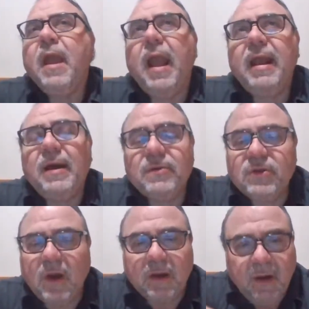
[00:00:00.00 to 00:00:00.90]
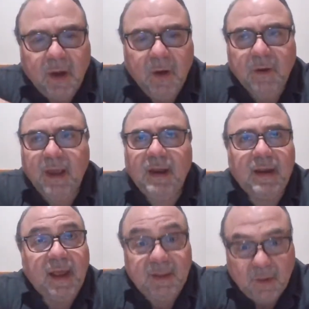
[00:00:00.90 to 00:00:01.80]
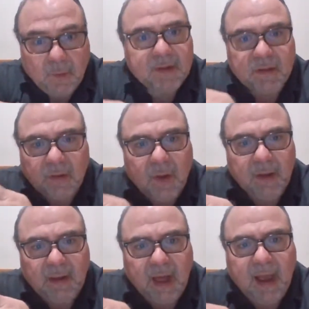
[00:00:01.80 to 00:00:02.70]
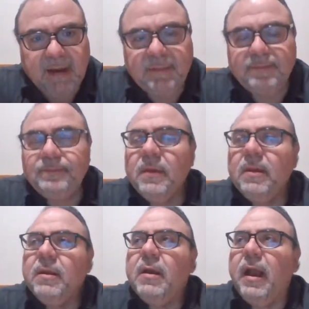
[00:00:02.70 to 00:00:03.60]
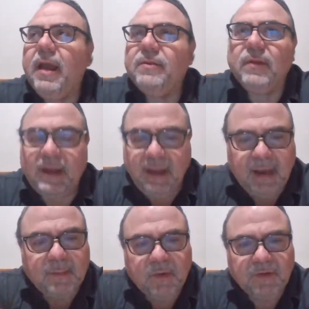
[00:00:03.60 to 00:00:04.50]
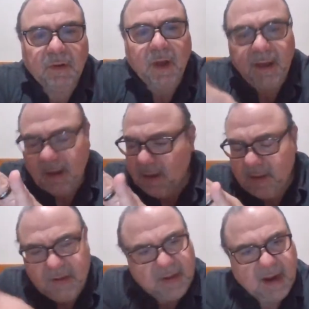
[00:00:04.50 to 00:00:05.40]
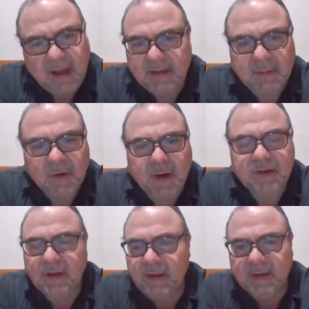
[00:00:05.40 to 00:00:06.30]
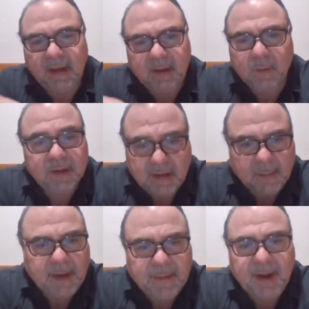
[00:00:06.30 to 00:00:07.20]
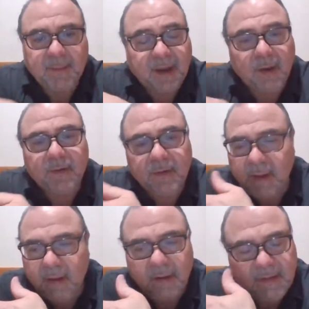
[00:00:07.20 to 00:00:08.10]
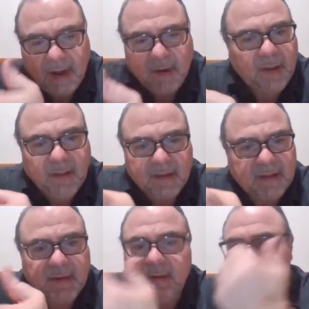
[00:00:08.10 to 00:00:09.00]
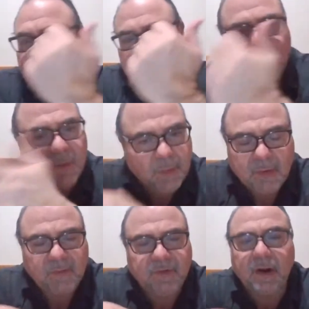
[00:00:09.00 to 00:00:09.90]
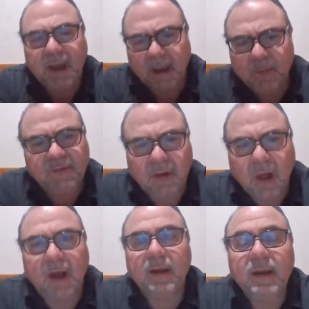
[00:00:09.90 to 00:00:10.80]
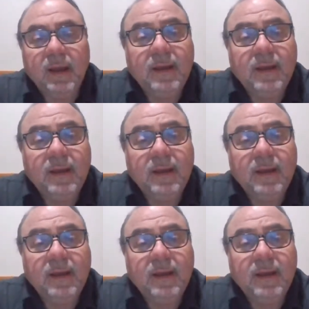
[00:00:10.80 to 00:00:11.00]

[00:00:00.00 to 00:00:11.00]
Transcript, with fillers: And I was talking to Hogan, and there was a long line, and they're like, "You got to move it along." I go, "I just got to ask him a question." He's like, "What's up, Eminem?" I go, "Terry, listen, this is Joe Bruin over here. You got to move it along."